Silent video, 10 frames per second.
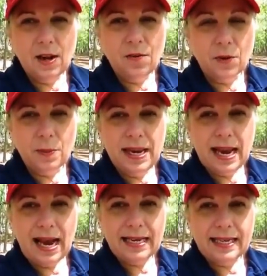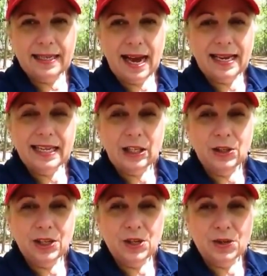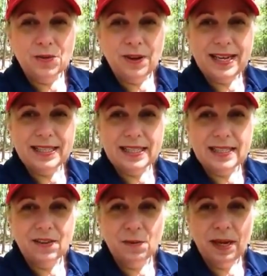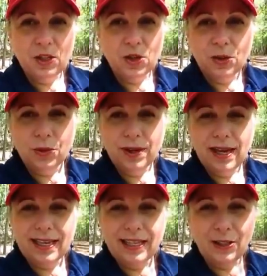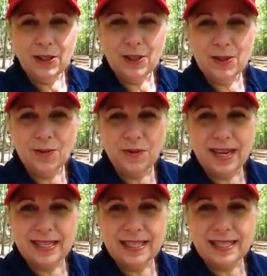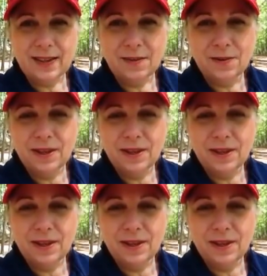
For me, I can look into the faces of my children, I can look into the faces of